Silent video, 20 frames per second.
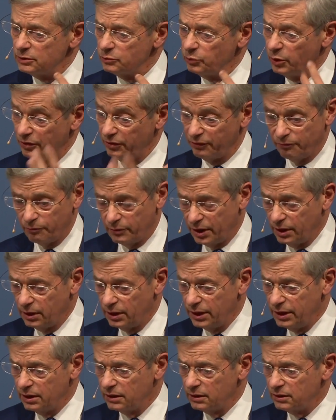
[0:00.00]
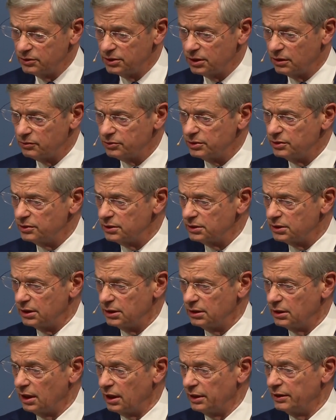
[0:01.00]
with a leading consultancy.
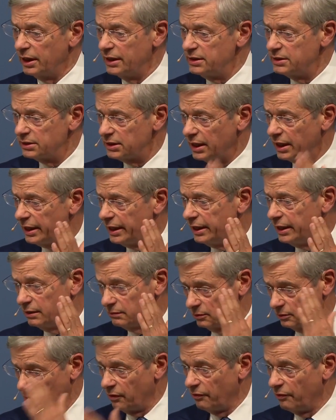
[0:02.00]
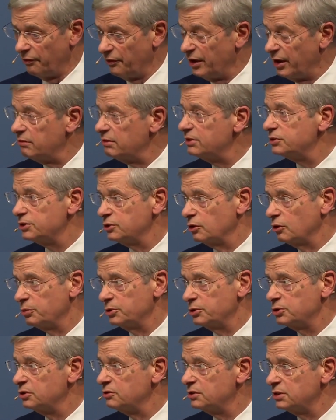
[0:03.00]
And they say, look, there is the
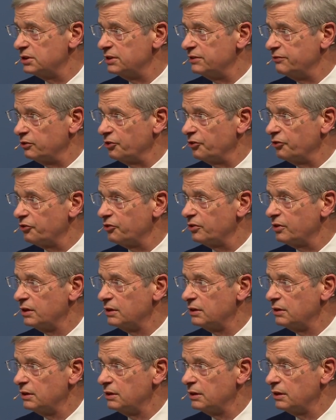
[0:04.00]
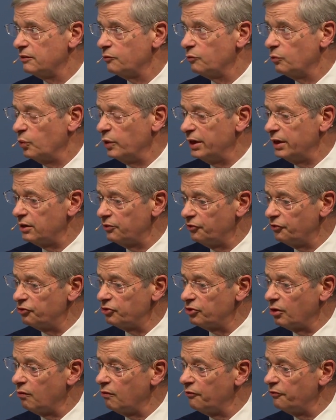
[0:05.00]
opportunity for us. We can
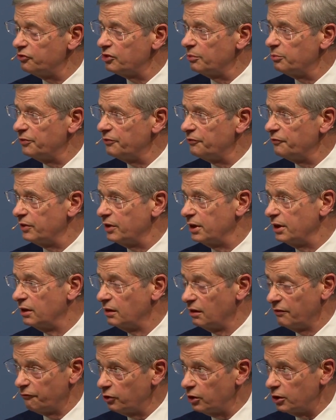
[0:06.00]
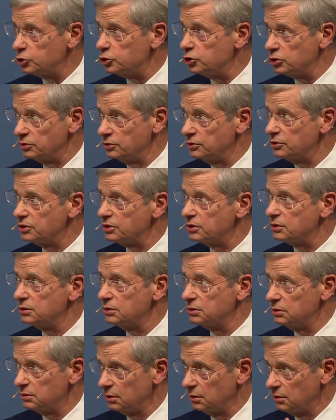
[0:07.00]
solve some of the frictions.
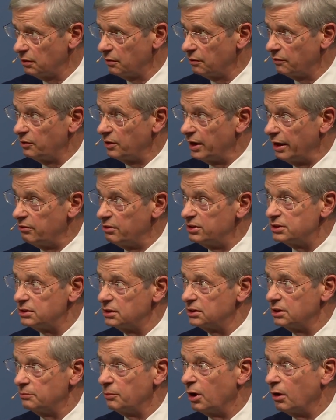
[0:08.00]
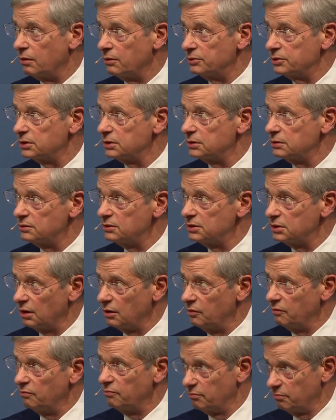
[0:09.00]
There is the demand.
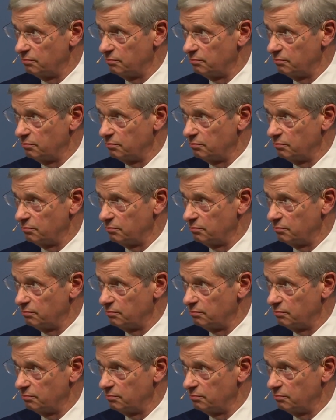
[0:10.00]
So